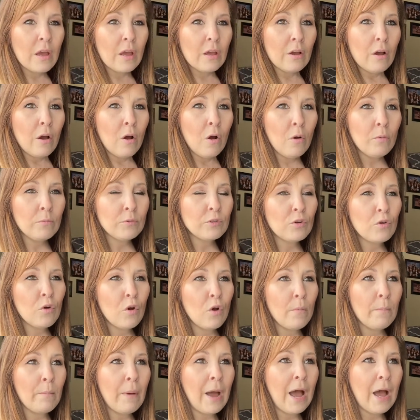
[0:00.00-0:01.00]

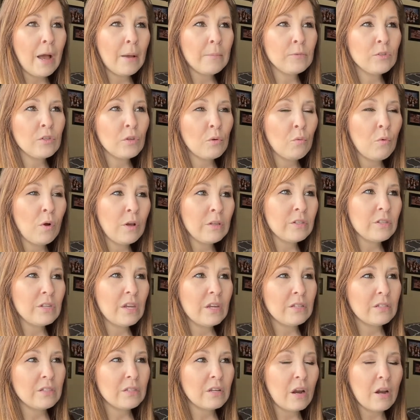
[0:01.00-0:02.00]
homeschool moms, once
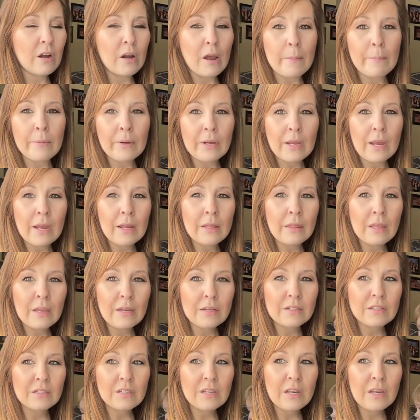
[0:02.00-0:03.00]
they start up again,
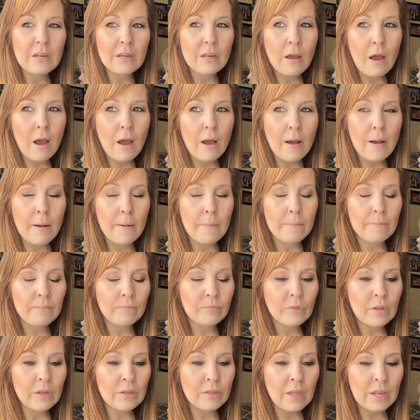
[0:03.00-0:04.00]
they see
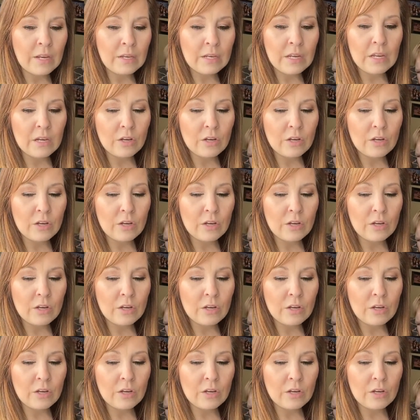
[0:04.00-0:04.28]
um, they need